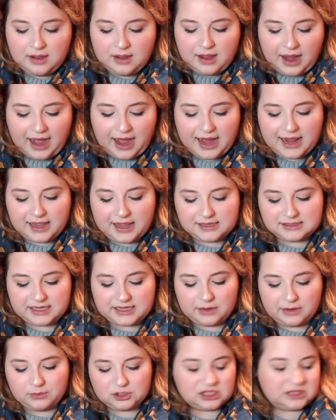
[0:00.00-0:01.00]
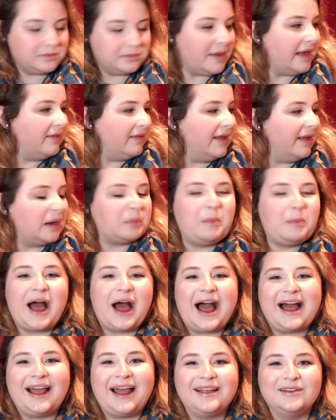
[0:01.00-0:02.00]
and it would just make like
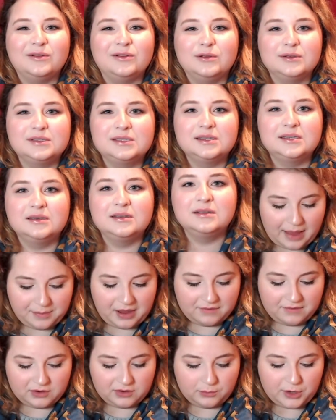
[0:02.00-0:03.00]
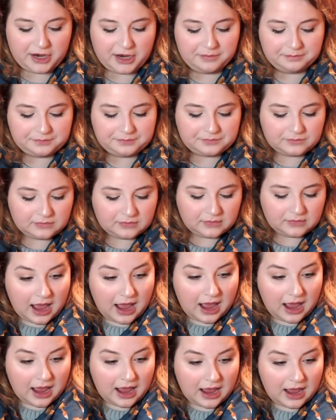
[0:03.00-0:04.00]
piles everywhere.
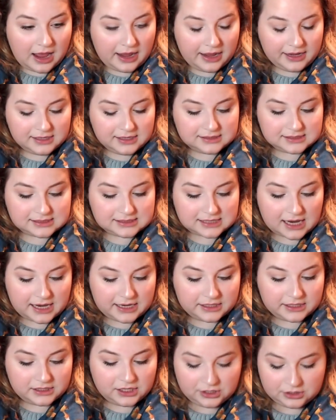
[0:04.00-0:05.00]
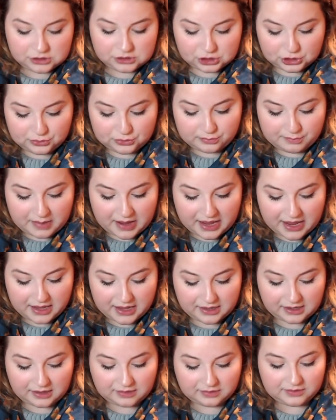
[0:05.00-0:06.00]
I decided to make
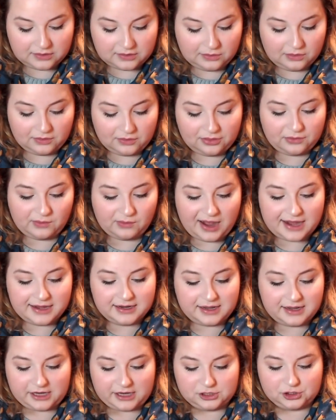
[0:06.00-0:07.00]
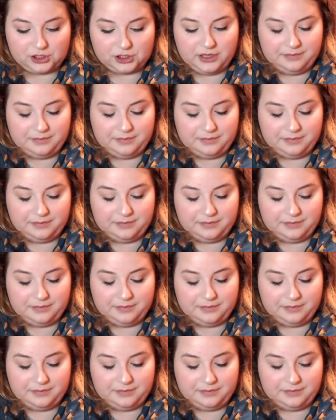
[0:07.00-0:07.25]
a little thread catcher